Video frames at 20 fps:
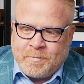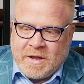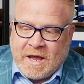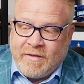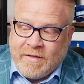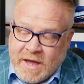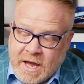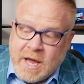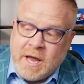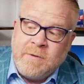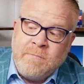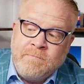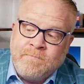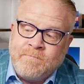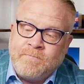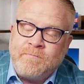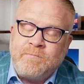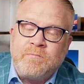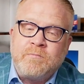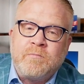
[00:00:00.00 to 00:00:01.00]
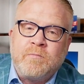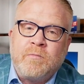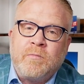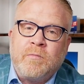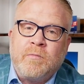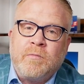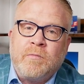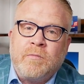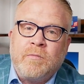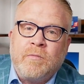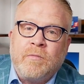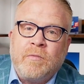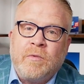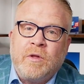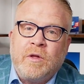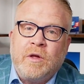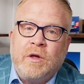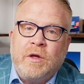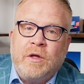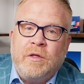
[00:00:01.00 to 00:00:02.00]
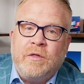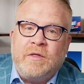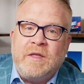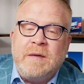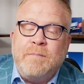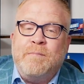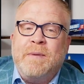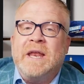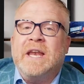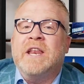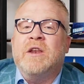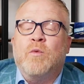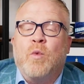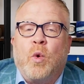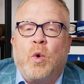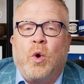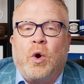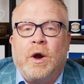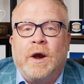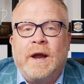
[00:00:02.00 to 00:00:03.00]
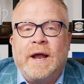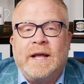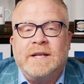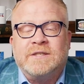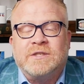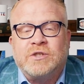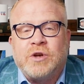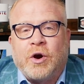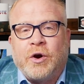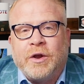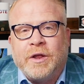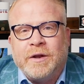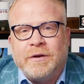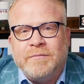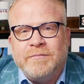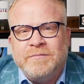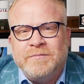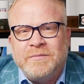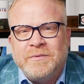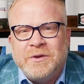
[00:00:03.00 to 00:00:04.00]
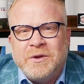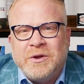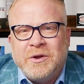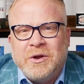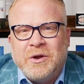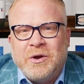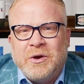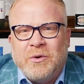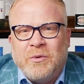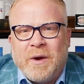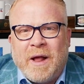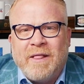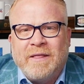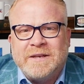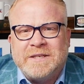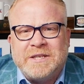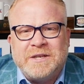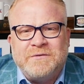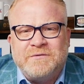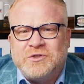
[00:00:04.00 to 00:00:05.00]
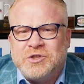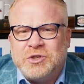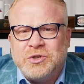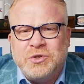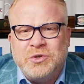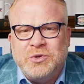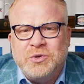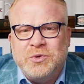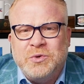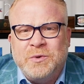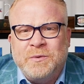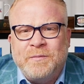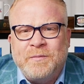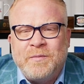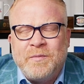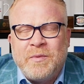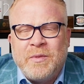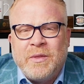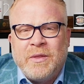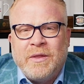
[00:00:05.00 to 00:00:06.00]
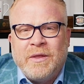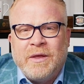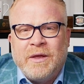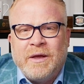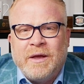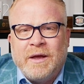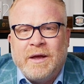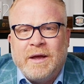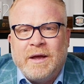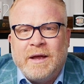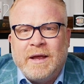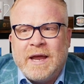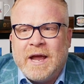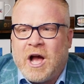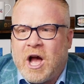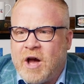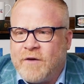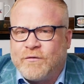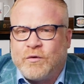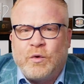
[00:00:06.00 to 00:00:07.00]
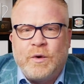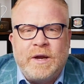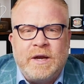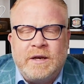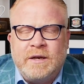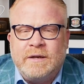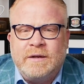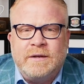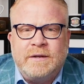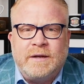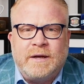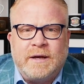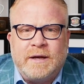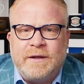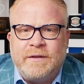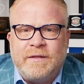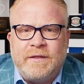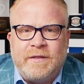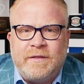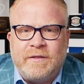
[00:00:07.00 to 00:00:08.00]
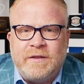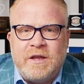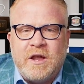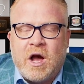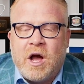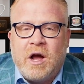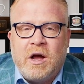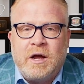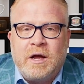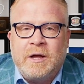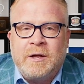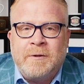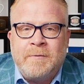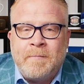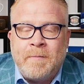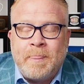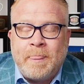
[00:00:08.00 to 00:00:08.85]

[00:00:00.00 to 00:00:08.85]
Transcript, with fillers: And then the bidding war has started relative to offering the young